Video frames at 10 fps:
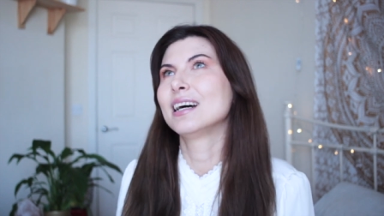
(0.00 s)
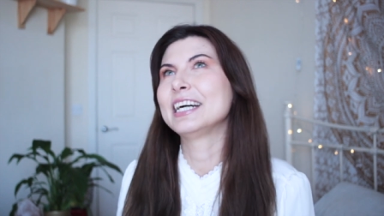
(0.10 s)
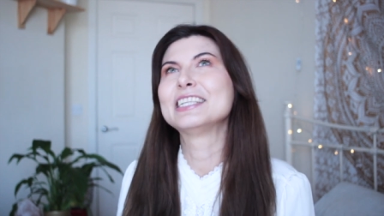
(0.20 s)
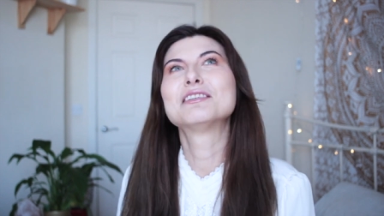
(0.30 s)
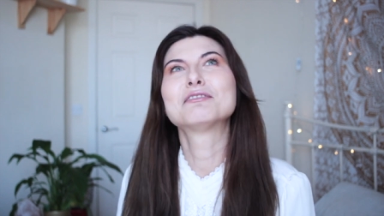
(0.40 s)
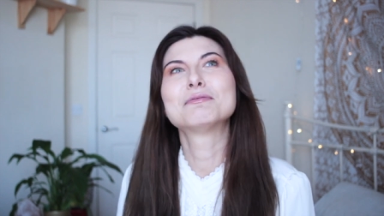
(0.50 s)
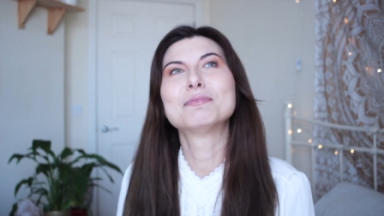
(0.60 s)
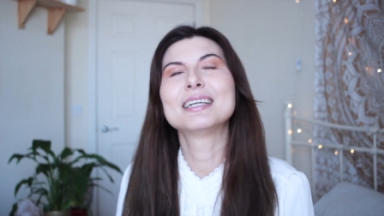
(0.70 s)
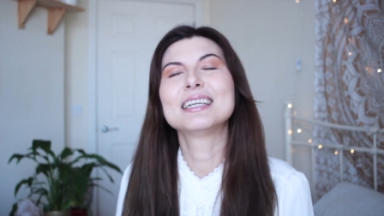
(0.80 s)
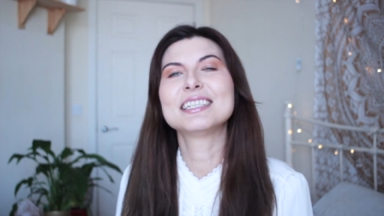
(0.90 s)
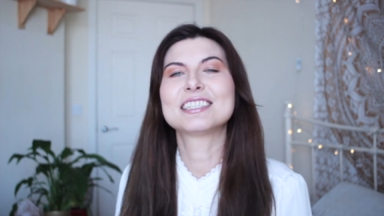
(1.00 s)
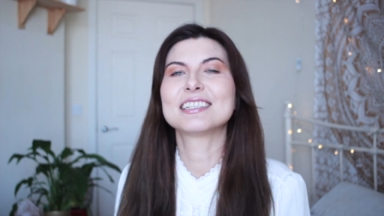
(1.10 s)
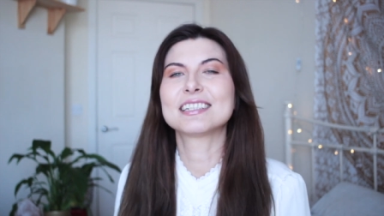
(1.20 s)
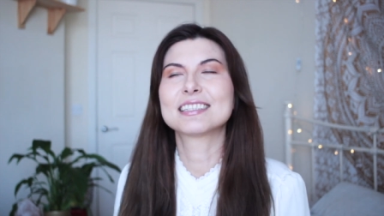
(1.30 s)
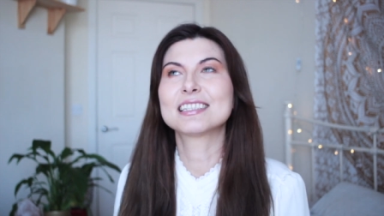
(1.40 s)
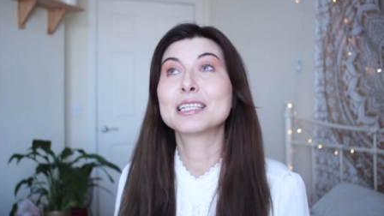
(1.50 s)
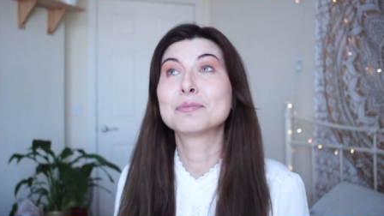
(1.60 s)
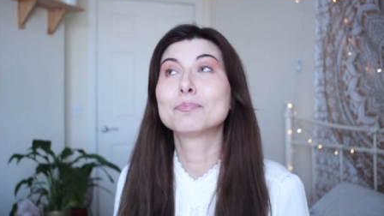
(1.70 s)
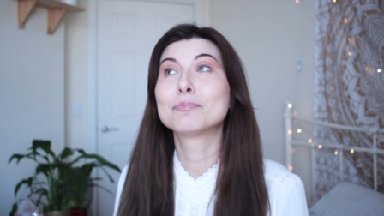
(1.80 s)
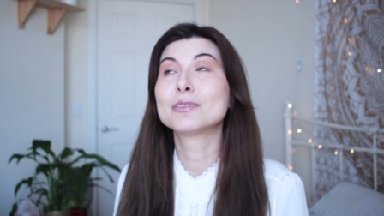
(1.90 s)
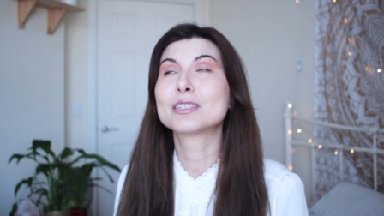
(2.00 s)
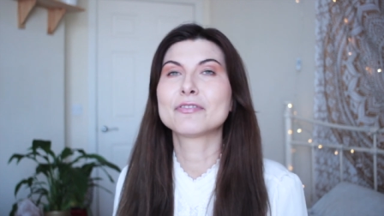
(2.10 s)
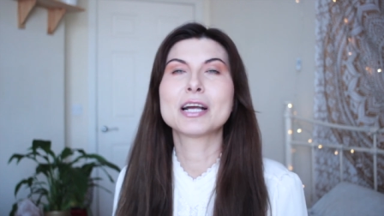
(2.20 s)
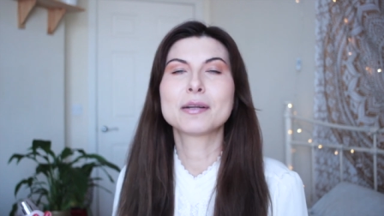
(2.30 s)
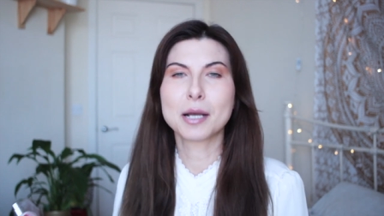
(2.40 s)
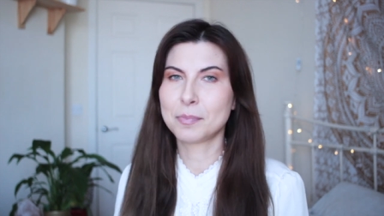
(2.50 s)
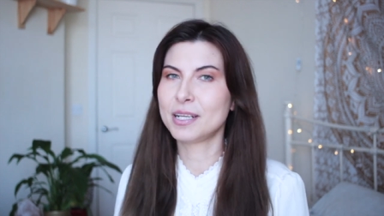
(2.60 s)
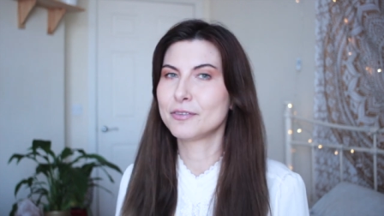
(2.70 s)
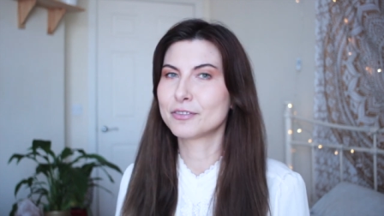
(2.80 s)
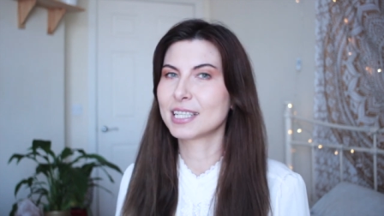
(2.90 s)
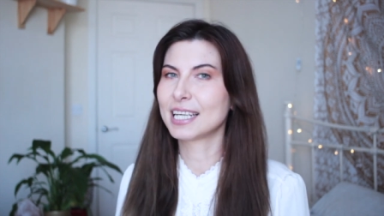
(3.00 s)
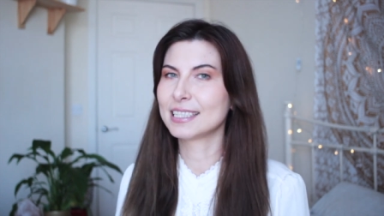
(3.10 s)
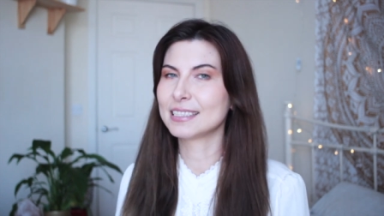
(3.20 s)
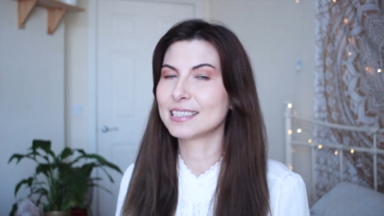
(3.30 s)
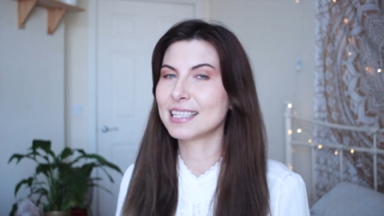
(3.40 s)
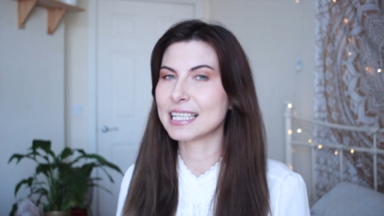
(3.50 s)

I know for me it's just, it it's very uplifting,